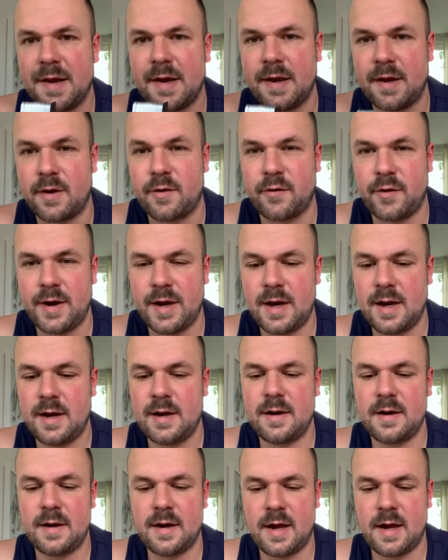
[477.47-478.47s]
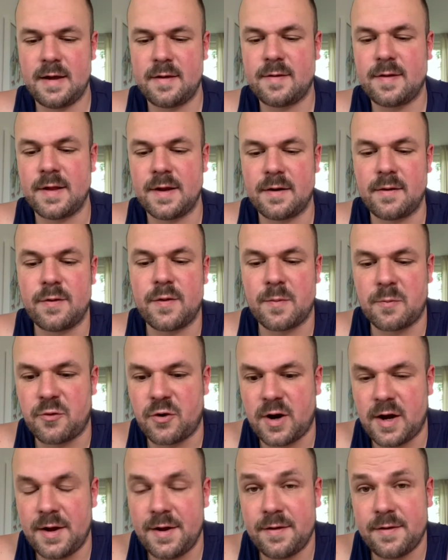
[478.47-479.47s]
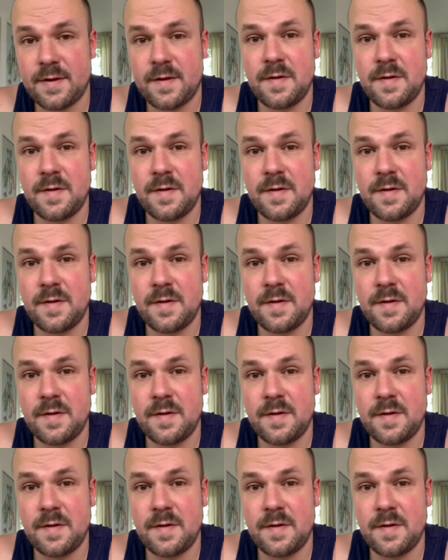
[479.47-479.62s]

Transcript: a great, nice little surprise in the